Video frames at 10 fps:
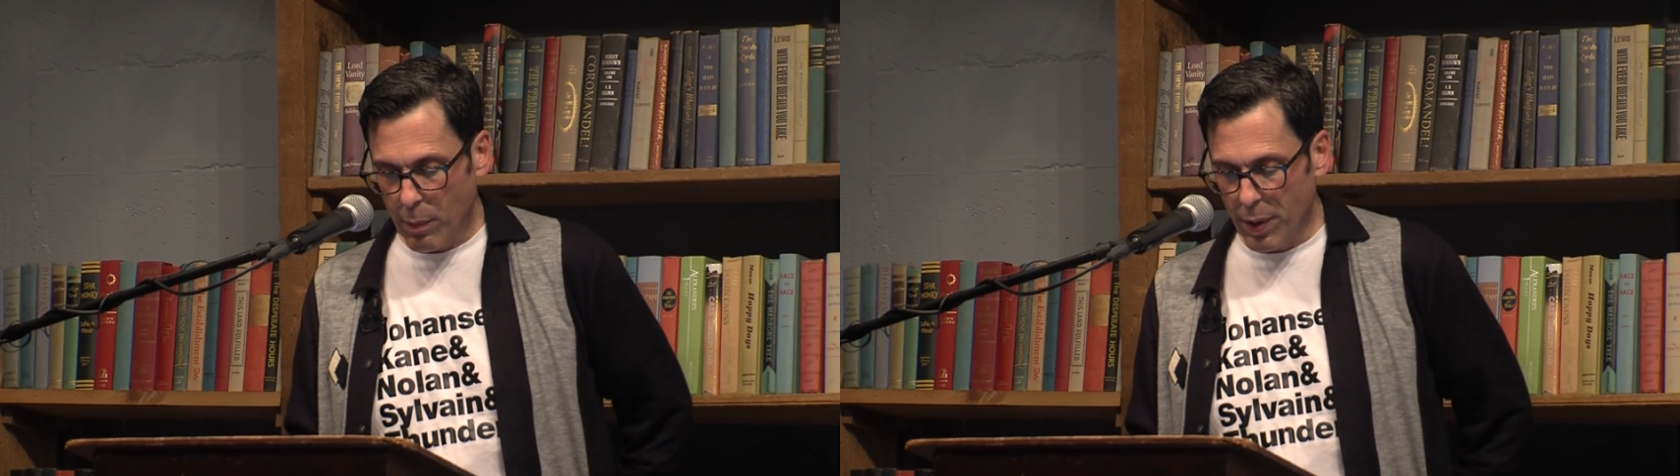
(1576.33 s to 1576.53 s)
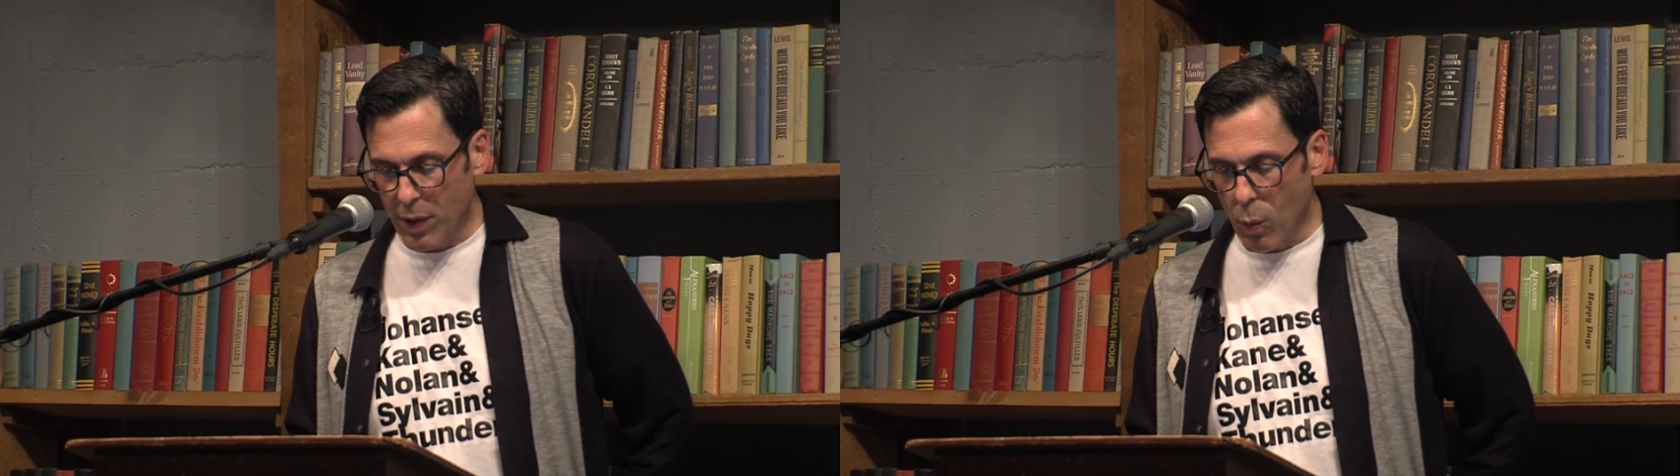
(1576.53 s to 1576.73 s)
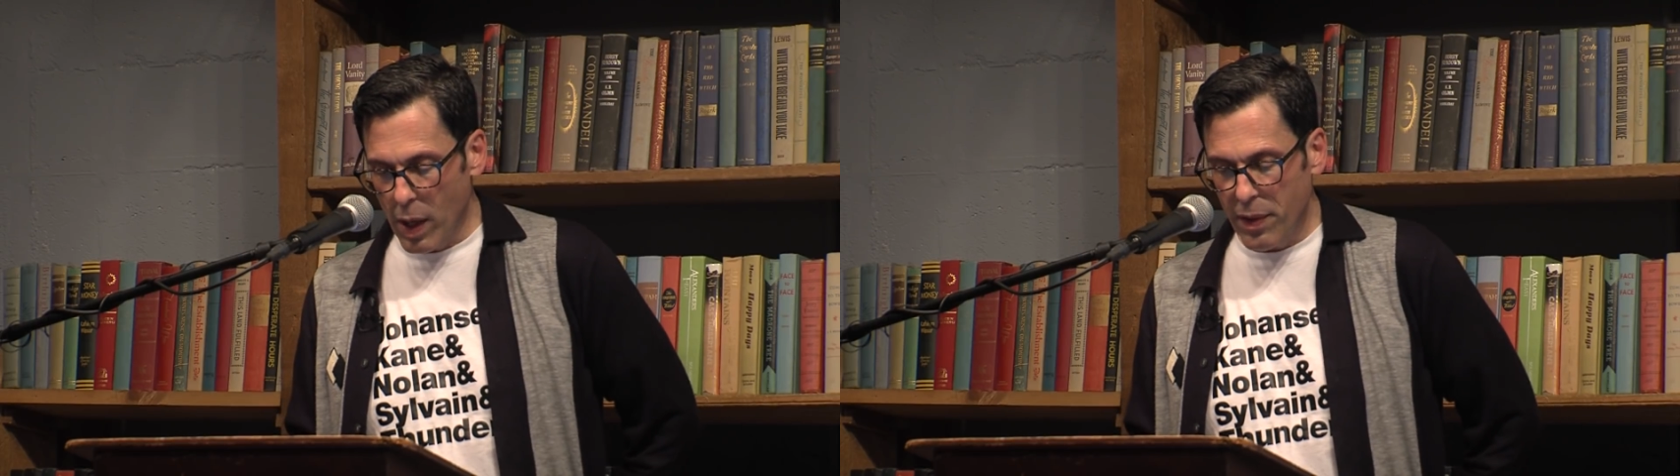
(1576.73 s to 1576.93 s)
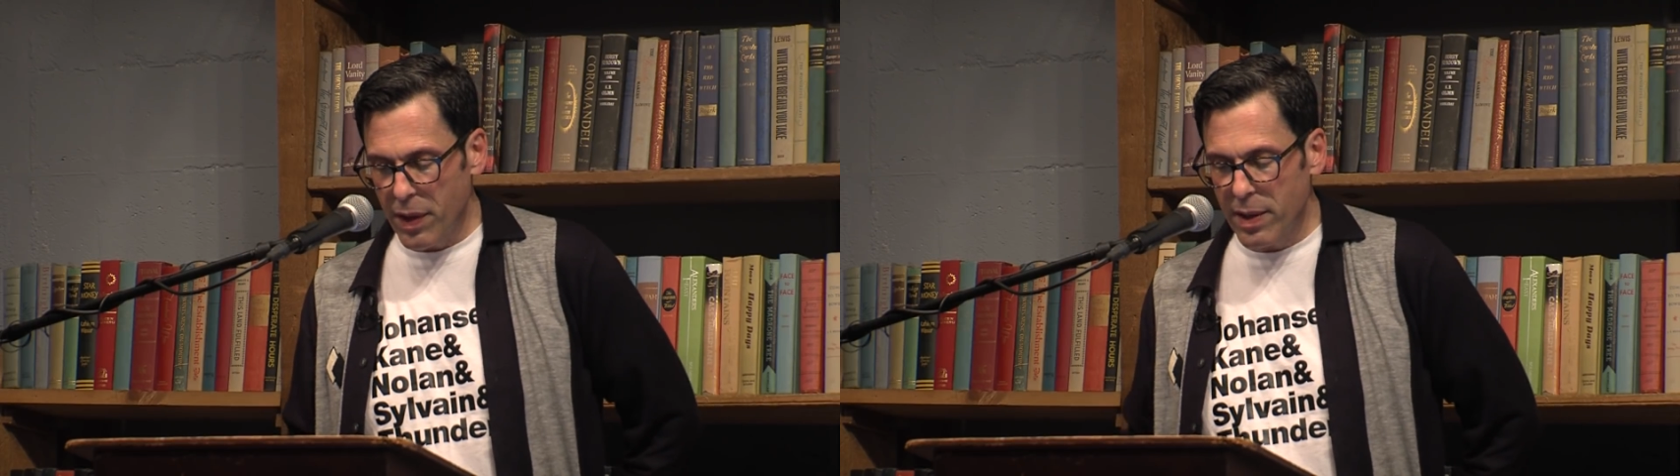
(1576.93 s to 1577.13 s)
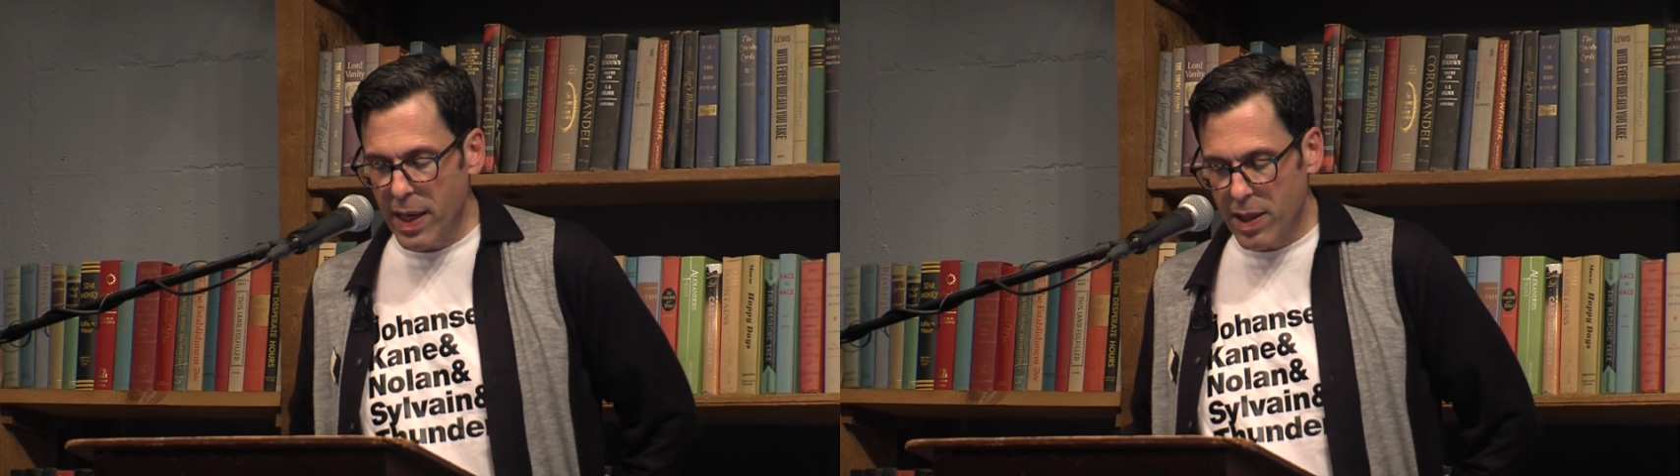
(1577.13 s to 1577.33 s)
But the one
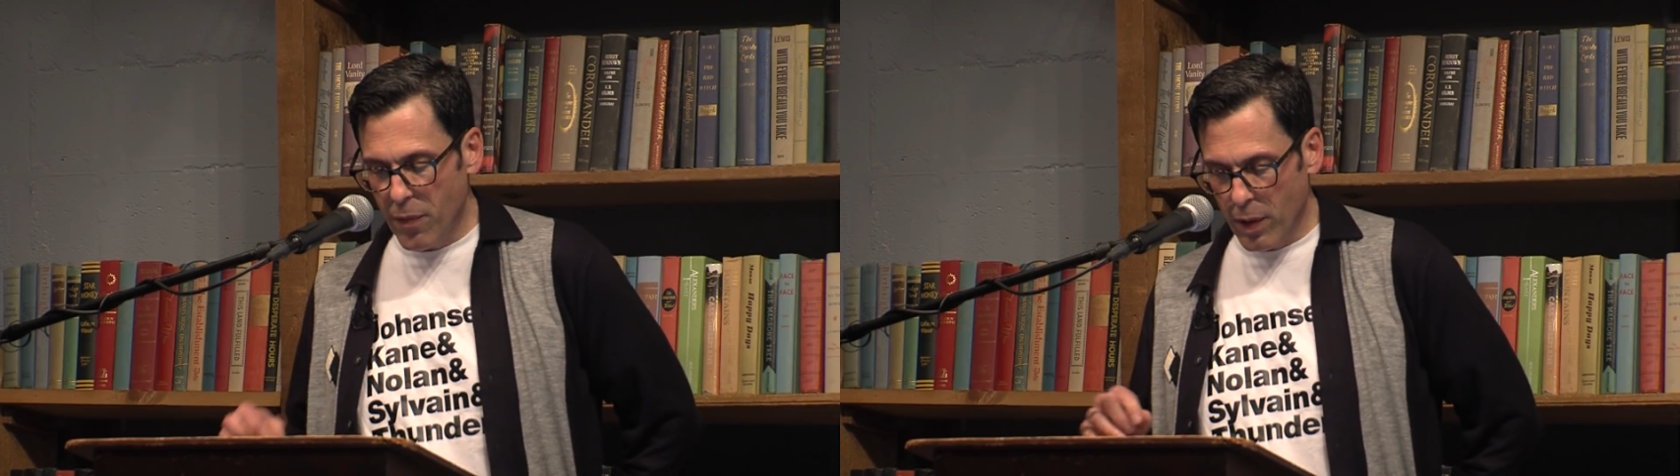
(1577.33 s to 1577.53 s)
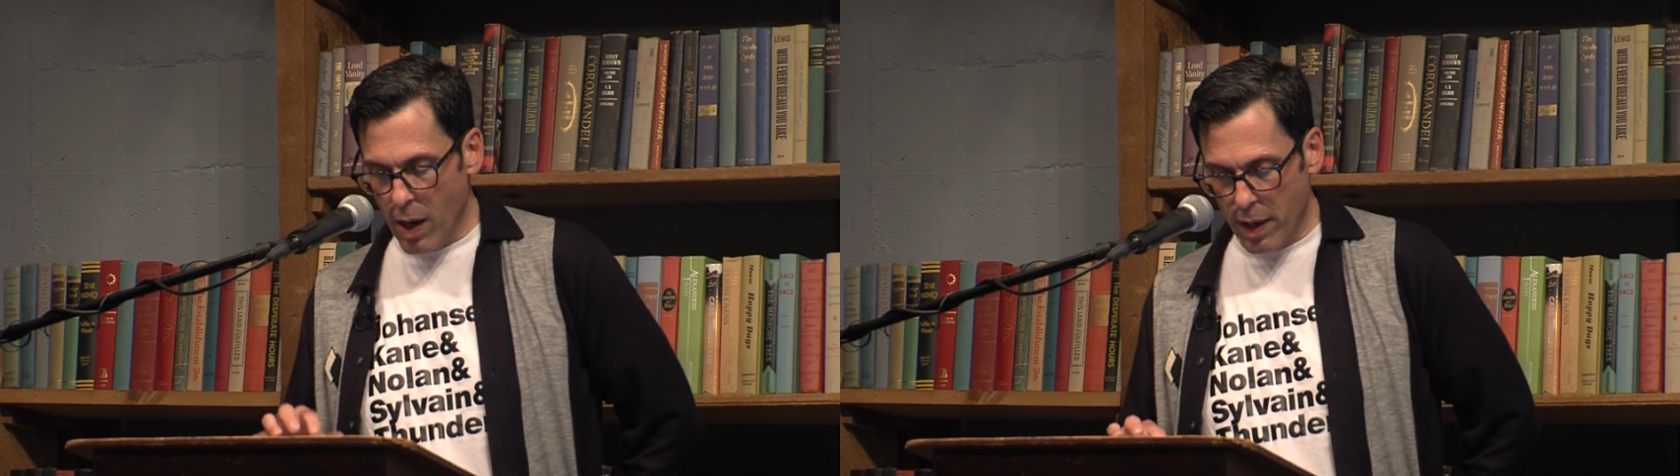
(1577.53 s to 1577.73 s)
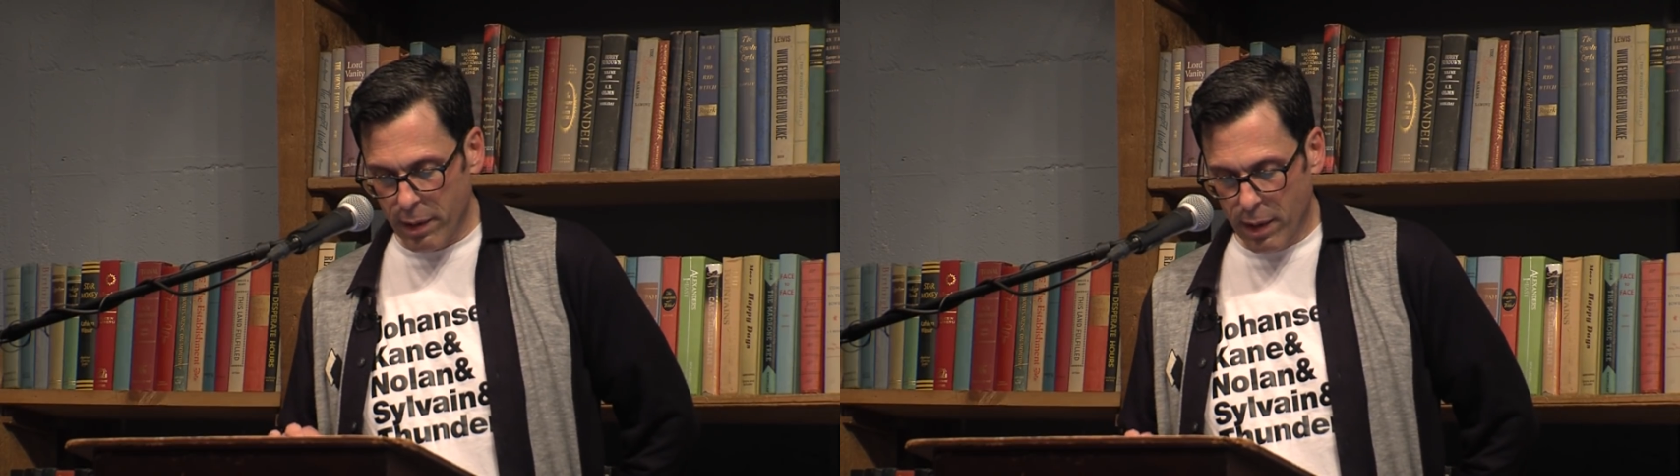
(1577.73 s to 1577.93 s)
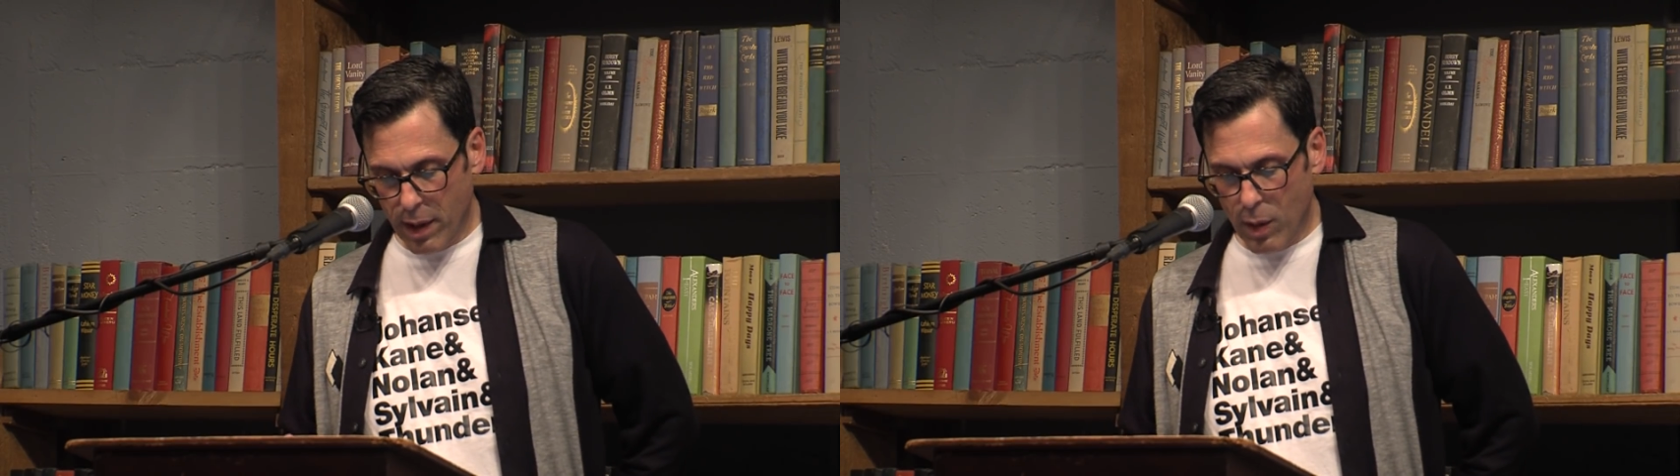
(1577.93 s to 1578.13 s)
thing they differed on